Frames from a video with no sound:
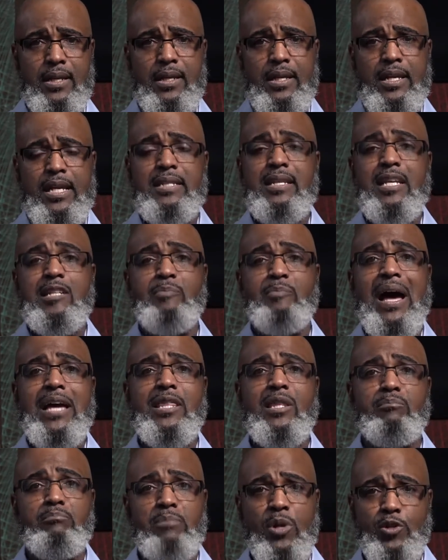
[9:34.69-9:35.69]
He says, by
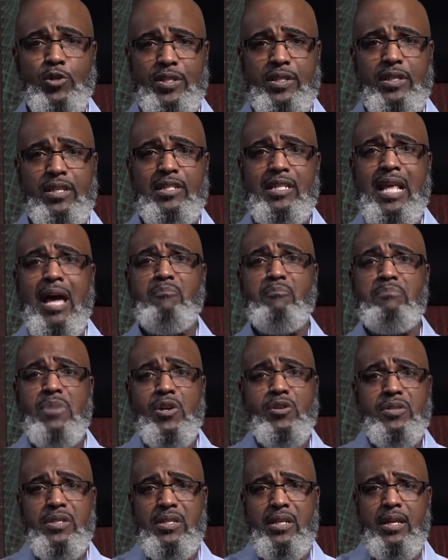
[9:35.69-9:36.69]
the mercies. Now,
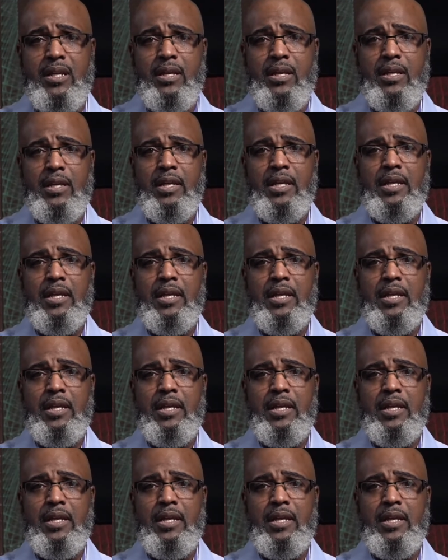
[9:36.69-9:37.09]
mercy